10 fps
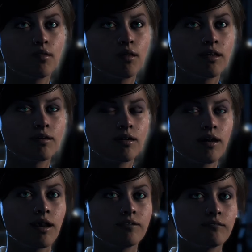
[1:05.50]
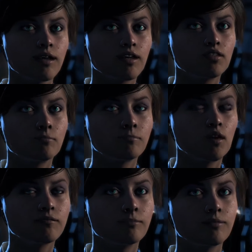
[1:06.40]
Well, I've got a
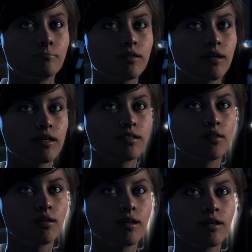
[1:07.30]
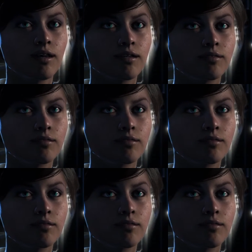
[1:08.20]
shipload of people that says we're here.